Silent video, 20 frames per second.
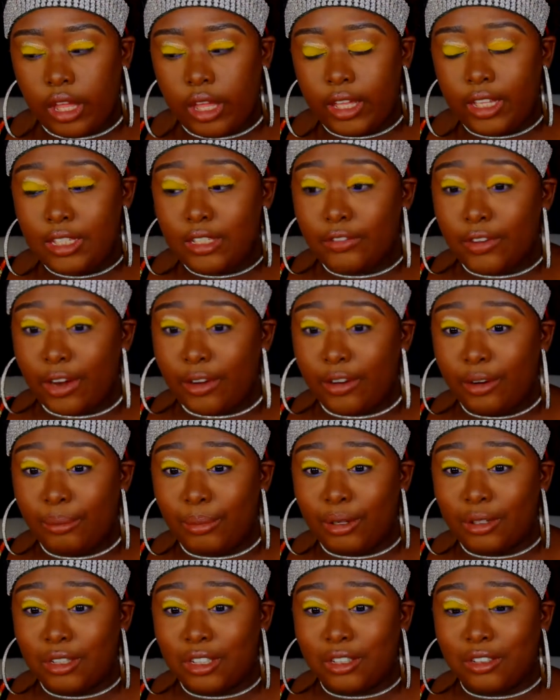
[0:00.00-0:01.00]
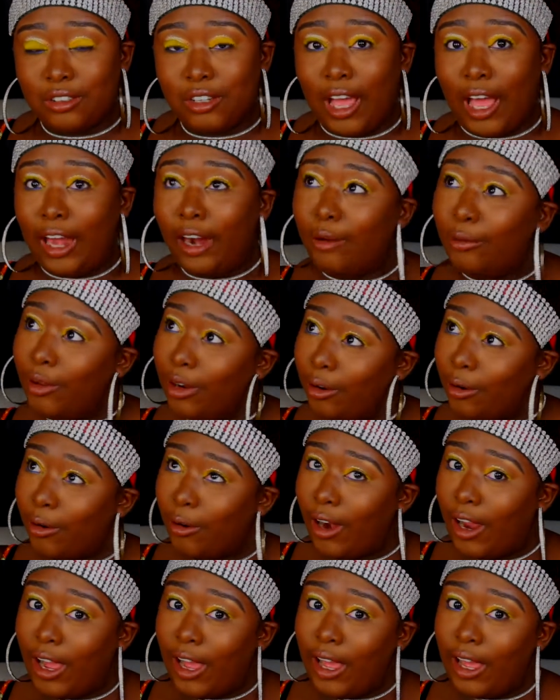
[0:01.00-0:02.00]
It's very emotional. I don't want to
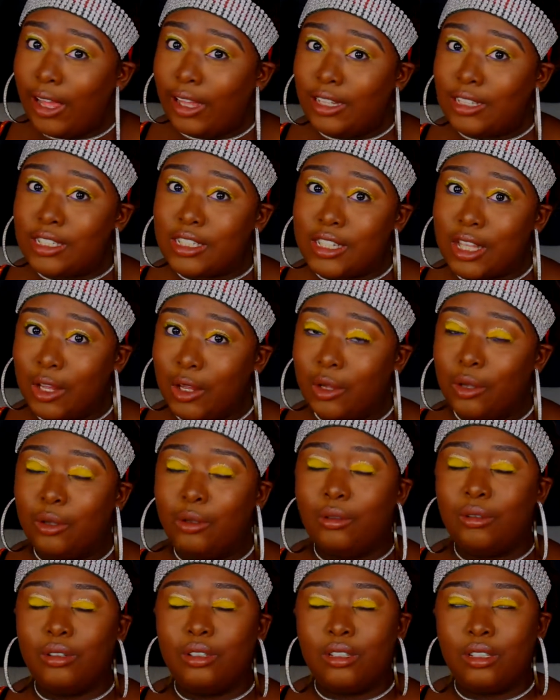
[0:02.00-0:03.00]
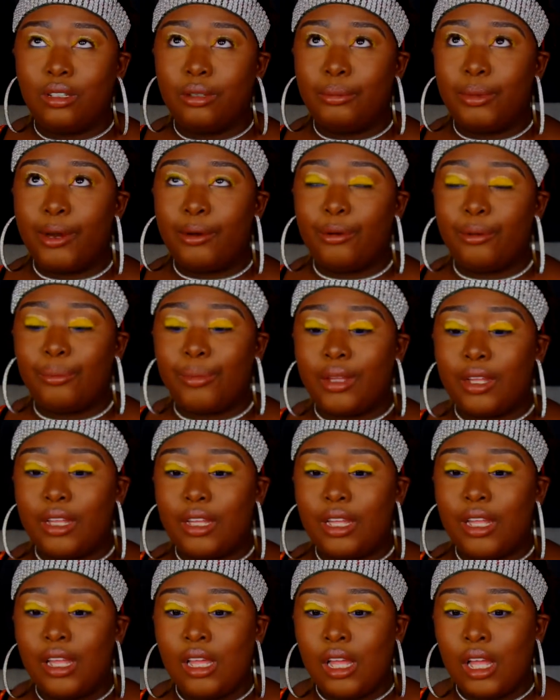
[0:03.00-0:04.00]
cry, so bear with
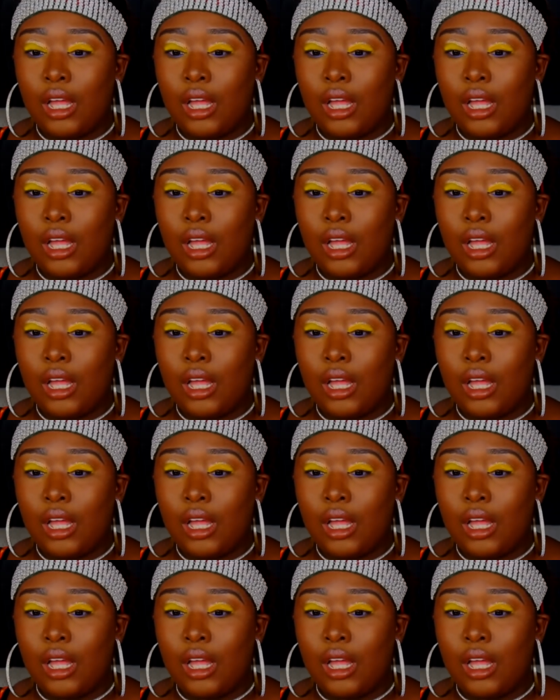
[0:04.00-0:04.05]
me.